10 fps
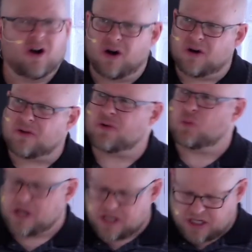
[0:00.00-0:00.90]
all that
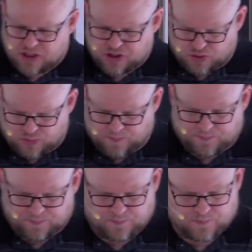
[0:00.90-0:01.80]
we can do
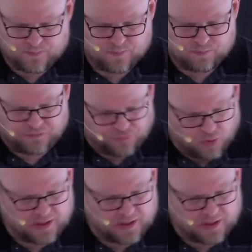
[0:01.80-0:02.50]
before